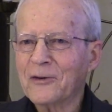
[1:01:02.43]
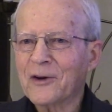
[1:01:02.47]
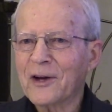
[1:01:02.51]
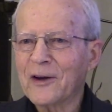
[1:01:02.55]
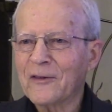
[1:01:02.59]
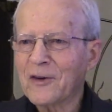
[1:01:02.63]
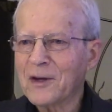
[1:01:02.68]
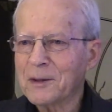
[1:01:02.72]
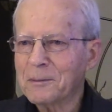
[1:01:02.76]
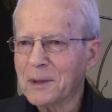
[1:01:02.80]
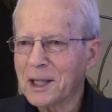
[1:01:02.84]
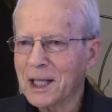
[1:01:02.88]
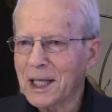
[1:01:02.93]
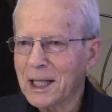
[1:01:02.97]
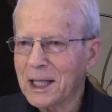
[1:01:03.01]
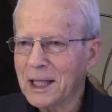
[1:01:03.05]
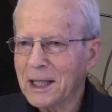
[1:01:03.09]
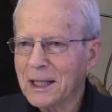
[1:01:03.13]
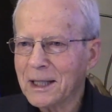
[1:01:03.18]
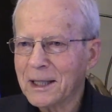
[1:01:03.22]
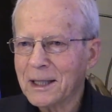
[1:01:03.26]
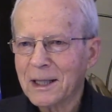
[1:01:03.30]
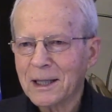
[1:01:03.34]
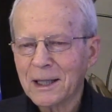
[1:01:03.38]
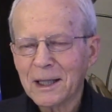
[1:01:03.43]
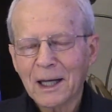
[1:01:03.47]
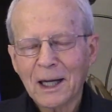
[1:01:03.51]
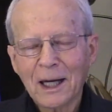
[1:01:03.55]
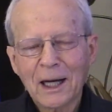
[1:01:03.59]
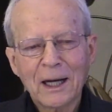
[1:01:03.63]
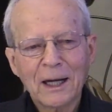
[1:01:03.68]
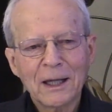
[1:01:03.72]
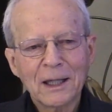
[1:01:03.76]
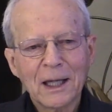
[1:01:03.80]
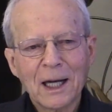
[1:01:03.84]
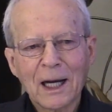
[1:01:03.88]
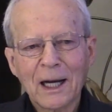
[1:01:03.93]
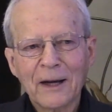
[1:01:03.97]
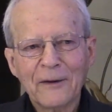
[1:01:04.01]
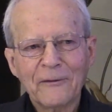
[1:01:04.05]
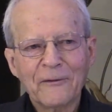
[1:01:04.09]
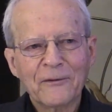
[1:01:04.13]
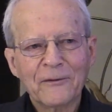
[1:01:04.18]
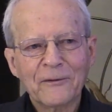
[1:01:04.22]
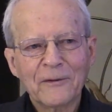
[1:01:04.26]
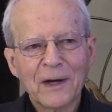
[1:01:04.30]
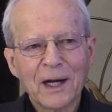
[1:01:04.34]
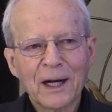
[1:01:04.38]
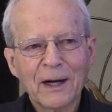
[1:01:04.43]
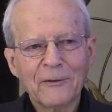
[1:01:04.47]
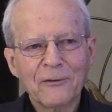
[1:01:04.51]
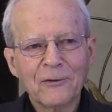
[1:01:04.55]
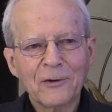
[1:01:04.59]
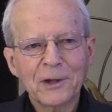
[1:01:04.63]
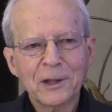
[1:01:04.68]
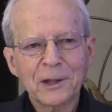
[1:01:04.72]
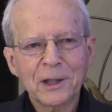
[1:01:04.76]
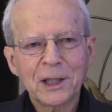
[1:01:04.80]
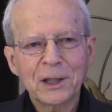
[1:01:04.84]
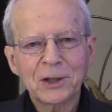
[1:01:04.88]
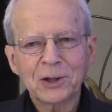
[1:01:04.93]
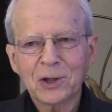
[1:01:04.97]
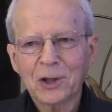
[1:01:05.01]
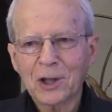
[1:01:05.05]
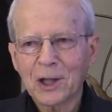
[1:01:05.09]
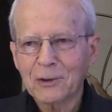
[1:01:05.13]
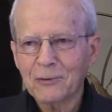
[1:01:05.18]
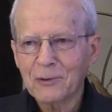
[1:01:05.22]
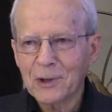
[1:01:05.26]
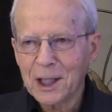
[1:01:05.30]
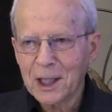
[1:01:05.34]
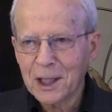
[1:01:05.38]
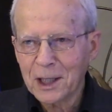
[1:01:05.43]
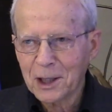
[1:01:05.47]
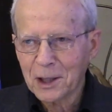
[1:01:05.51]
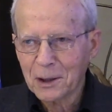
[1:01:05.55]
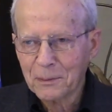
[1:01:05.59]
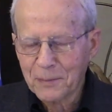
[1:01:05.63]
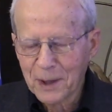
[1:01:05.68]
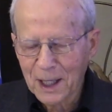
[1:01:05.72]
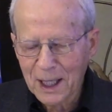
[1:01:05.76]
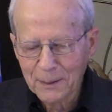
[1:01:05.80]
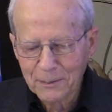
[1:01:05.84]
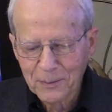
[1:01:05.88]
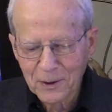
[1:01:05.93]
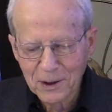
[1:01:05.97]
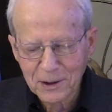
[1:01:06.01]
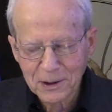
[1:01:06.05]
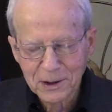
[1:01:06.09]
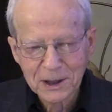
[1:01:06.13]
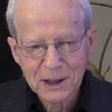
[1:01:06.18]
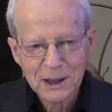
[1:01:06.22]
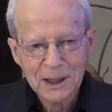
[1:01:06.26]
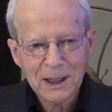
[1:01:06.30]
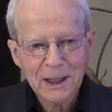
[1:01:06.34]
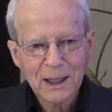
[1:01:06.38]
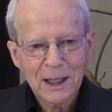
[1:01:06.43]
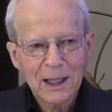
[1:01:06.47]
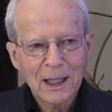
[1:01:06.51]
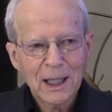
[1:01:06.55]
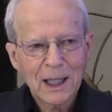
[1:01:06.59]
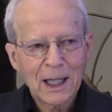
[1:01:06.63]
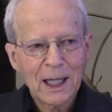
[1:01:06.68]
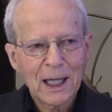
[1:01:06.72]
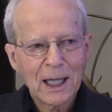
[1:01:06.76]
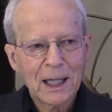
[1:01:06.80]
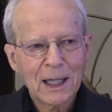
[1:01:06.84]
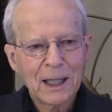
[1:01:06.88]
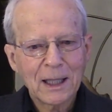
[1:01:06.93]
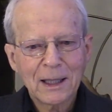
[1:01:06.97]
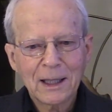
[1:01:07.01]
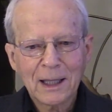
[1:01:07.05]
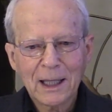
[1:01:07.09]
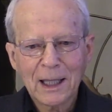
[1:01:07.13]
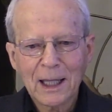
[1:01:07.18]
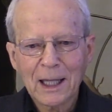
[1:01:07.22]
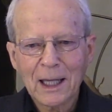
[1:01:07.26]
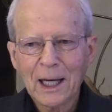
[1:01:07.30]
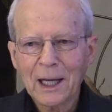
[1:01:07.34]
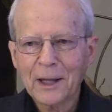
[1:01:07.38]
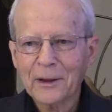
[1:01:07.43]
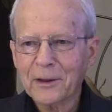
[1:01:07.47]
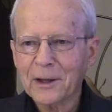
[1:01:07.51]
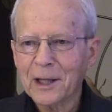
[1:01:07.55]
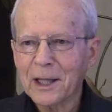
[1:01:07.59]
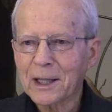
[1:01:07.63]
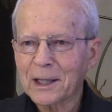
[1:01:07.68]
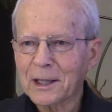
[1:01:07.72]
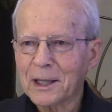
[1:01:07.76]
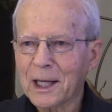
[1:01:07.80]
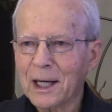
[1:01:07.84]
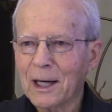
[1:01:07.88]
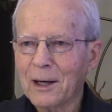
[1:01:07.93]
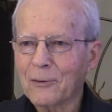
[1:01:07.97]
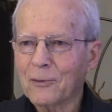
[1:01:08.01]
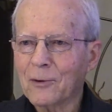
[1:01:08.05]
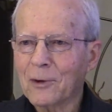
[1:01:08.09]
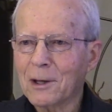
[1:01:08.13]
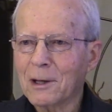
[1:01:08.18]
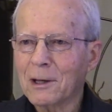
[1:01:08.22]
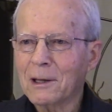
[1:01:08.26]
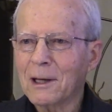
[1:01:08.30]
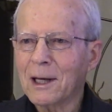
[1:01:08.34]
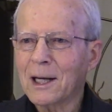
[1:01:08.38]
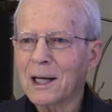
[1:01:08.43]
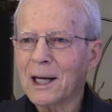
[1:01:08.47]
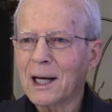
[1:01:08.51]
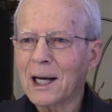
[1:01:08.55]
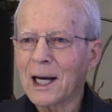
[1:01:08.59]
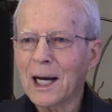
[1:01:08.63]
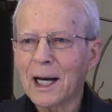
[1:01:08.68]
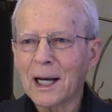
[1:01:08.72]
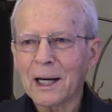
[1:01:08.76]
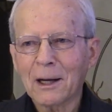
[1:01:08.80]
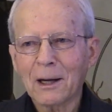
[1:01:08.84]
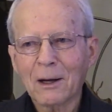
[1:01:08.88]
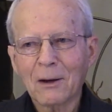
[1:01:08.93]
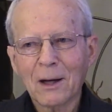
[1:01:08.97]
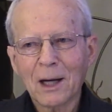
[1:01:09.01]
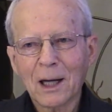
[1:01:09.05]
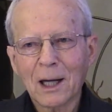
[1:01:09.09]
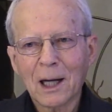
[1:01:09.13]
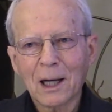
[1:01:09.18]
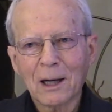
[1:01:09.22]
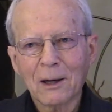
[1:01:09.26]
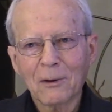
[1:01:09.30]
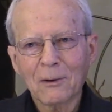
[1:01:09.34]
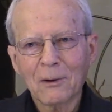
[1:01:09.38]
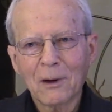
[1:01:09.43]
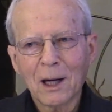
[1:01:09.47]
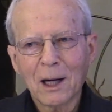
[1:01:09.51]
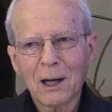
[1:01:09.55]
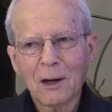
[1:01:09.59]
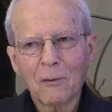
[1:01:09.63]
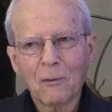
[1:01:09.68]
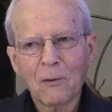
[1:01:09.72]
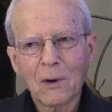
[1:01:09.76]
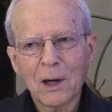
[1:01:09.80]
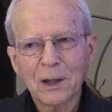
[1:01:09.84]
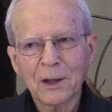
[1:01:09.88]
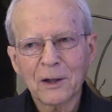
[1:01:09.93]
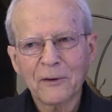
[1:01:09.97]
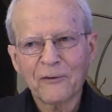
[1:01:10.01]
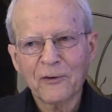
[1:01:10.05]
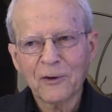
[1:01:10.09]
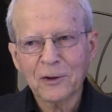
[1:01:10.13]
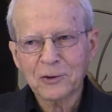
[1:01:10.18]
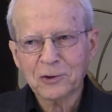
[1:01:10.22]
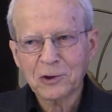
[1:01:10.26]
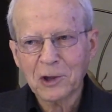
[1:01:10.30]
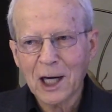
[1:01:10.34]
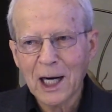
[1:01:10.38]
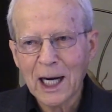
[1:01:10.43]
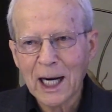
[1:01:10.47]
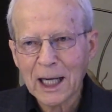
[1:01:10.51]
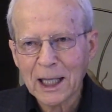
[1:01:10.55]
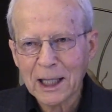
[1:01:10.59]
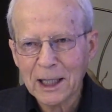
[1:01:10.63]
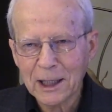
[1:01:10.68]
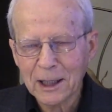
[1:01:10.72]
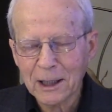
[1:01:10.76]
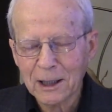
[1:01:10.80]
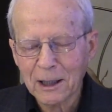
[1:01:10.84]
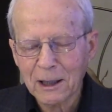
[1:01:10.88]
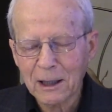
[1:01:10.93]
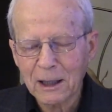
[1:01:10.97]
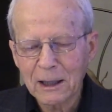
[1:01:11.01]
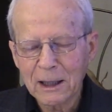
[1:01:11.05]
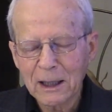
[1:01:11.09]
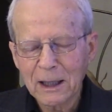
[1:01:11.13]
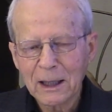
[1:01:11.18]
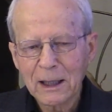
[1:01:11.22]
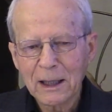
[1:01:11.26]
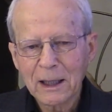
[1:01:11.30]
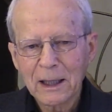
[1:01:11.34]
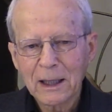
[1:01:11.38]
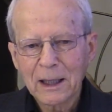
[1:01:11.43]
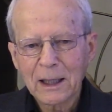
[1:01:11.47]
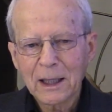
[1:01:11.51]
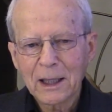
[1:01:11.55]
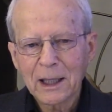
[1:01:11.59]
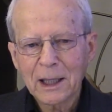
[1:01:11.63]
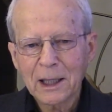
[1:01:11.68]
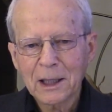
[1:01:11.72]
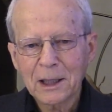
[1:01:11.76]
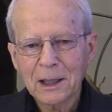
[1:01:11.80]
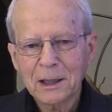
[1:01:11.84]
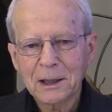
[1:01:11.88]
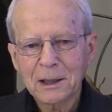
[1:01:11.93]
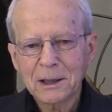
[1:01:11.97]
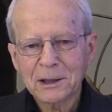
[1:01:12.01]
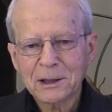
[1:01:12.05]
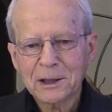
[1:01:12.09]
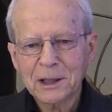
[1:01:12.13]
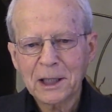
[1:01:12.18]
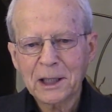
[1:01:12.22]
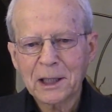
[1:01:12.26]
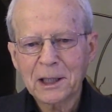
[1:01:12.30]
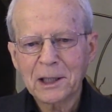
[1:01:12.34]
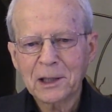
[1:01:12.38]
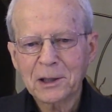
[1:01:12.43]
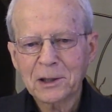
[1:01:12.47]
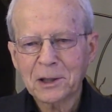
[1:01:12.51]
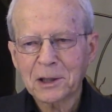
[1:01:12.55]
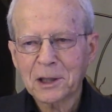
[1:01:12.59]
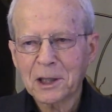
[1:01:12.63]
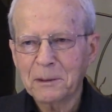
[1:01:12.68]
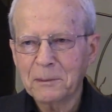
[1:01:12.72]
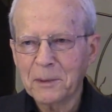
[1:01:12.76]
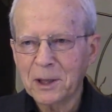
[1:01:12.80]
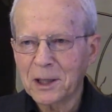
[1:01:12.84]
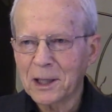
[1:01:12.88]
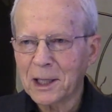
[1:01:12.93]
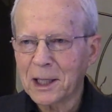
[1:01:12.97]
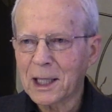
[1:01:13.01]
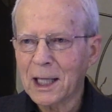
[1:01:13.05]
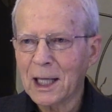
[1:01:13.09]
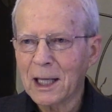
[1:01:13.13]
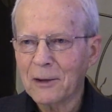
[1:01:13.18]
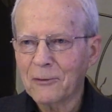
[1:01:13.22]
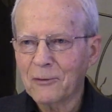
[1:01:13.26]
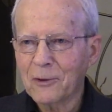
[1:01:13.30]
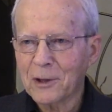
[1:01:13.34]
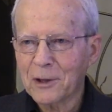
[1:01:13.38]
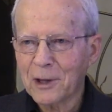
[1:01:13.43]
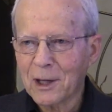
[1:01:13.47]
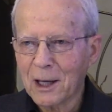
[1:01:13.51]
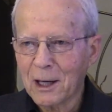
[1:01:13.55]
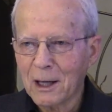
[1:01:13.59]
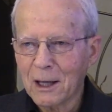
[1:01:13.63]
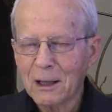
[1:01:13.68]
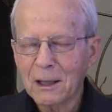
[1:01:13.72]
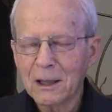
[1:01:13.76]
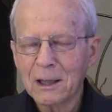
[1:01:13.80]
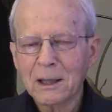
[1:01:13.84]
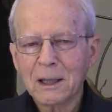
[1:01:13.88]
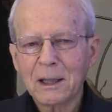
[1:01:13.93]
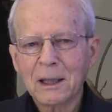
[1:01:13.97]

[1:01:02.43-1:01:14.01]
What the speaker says: given me. I really enjoyed reading your papers, and I think that we're on a wonderful track here in seeking to communicate with our